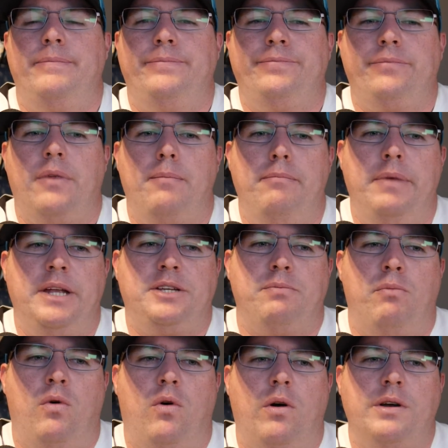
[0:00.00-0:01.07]
Mitch
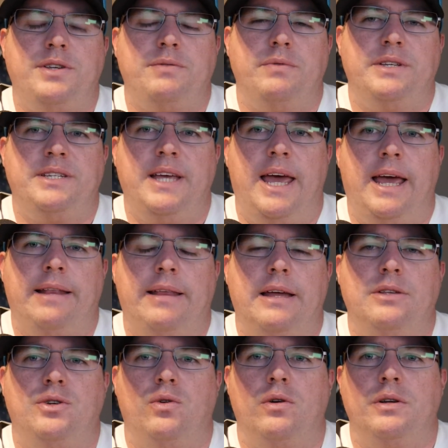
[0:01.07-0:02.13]
Morse was saying that
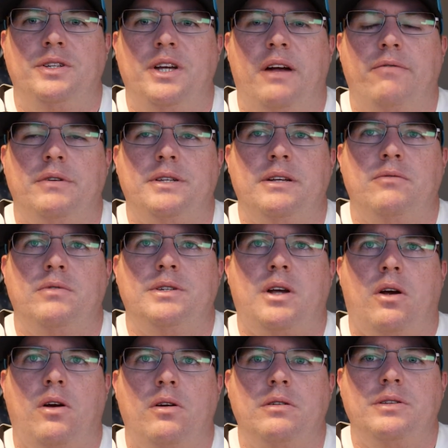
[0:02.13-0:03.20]
Jordan Jefferson was
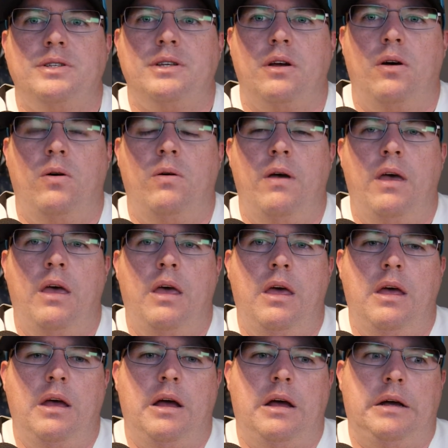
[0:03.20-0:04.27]
hurt. So
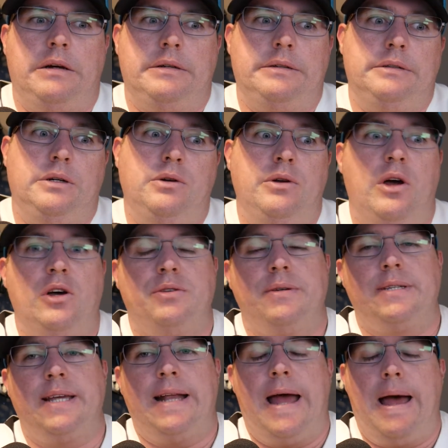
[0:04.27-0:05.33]
who knows what's
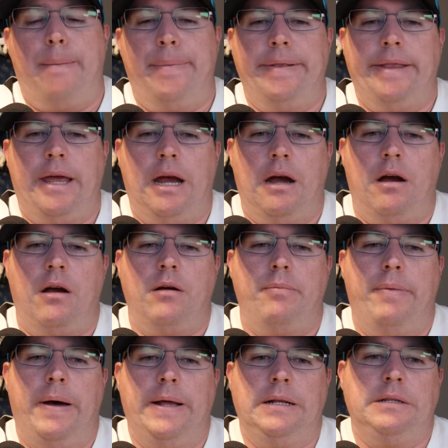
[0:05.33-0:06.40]
going to happen there,
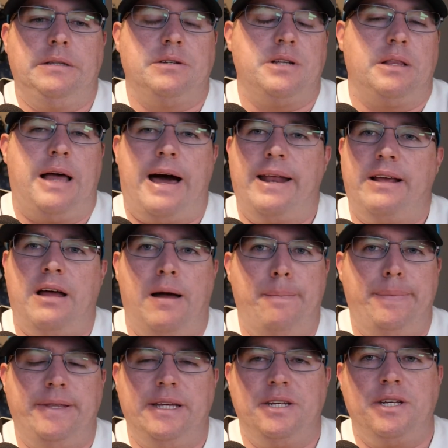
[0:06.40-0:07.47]
but there's a lot of
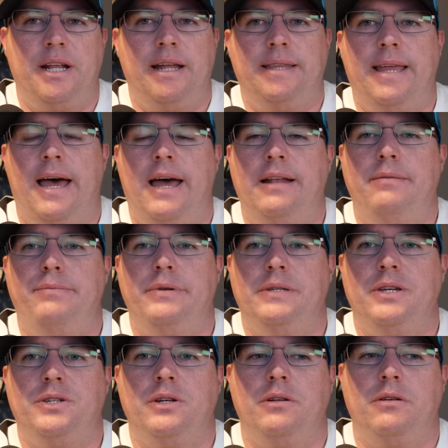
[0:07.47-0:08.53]
competition at that
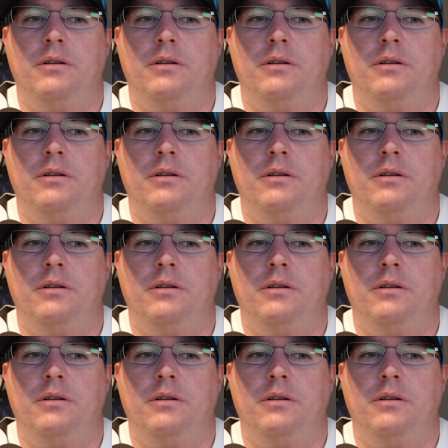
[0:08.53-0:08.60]
position.